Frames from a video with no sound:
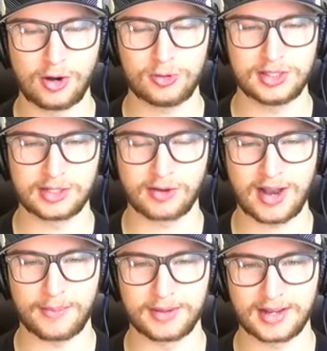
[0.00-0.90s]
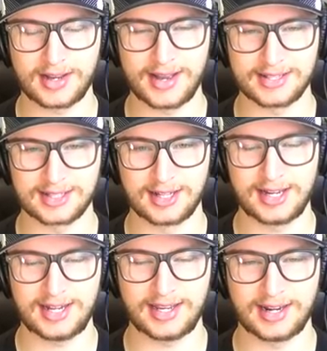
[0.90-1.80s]
Holy crap, that guy is
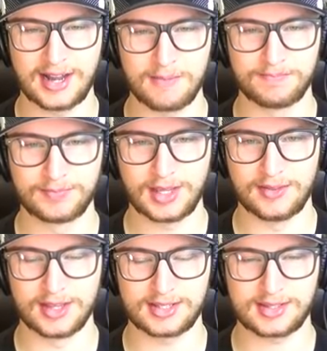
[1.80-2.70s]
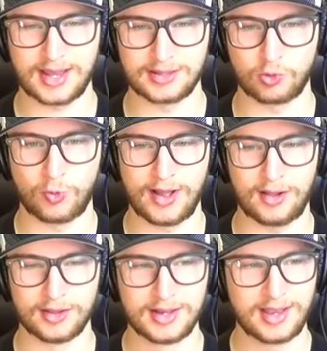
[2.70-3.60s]
lighting it up in this as
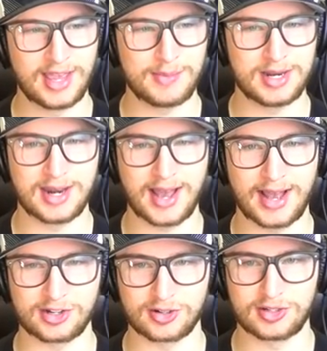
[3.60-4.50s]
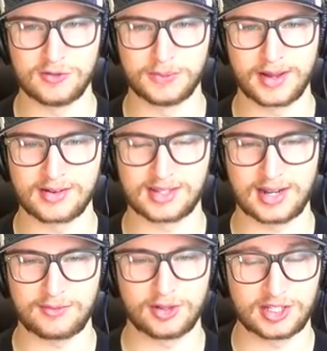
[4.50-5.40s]
well. Him and Nash are two players that
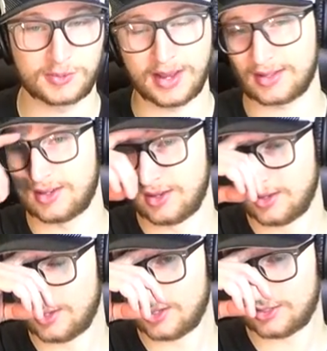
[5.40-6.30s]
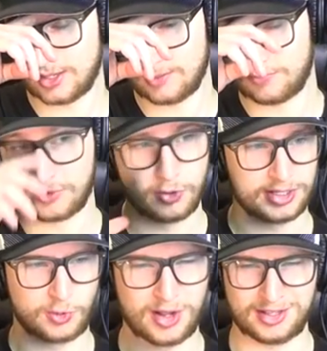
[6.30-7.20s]
I didn't really expect to do
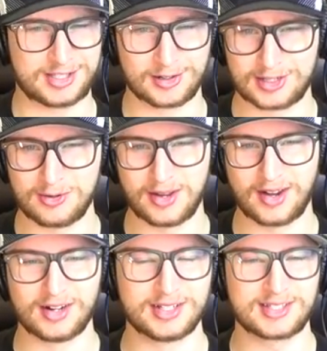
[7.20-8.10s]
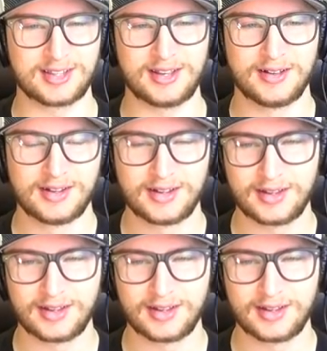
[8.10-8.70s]
as well as they're doing, honestly.